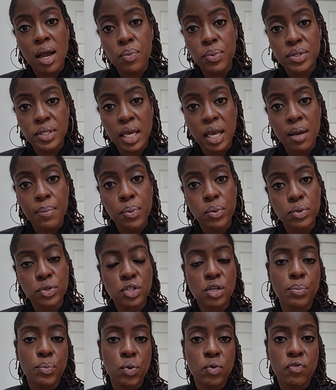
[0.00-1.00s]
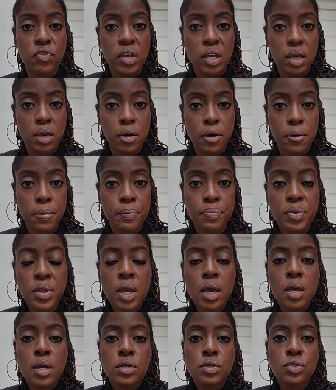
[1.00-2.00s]
was able to move here.
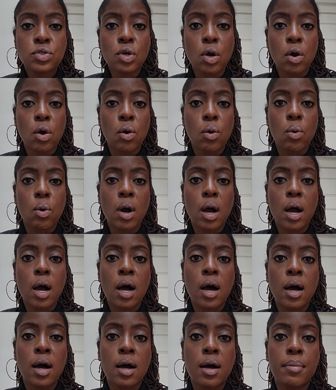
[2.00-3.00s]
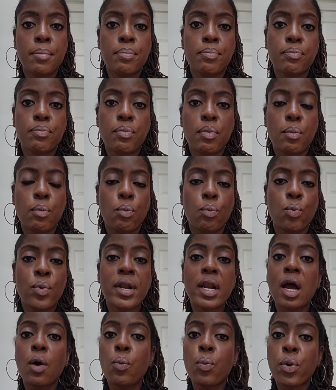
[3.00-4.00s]
So when
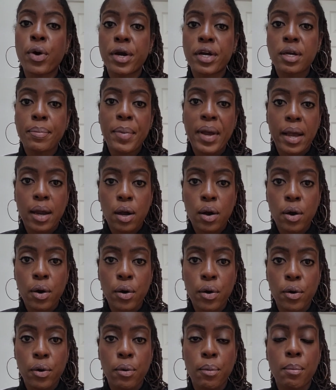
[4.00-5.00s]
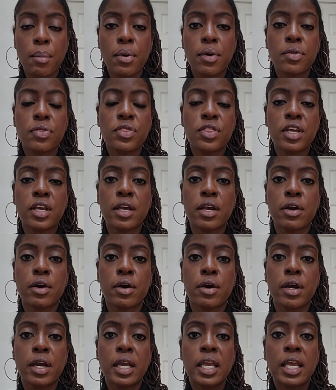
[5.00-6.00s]
I worked back home,
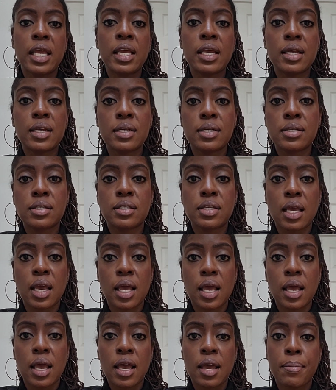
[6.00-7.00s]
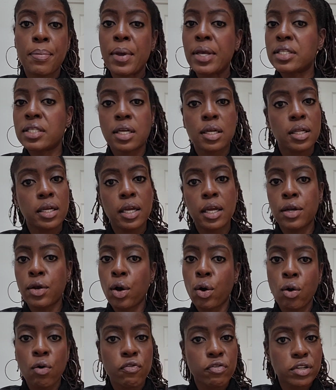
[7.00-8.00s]
there is basically an
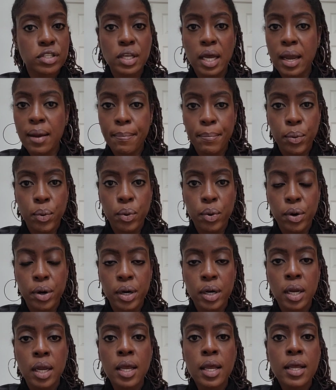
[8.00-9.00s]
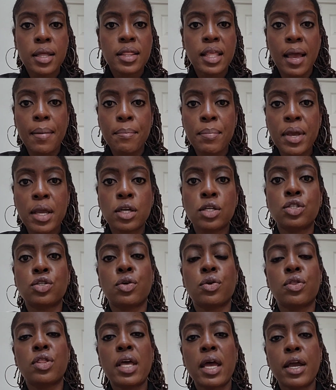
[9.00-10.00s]
oversight board that makes
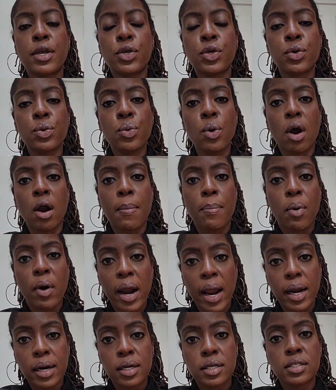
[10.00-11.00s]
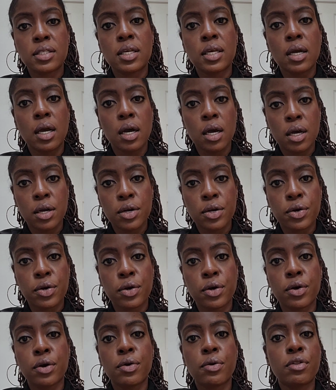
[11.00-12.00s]
sure that you are practicing
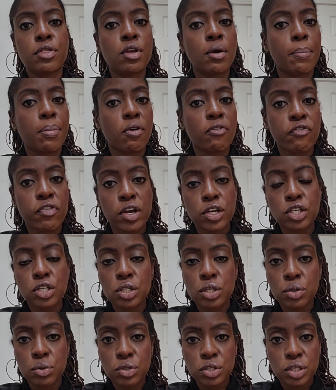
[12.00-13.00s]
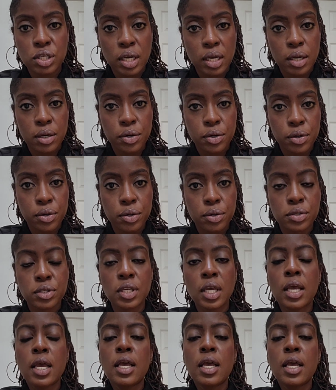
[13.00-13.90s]
under the professional standards,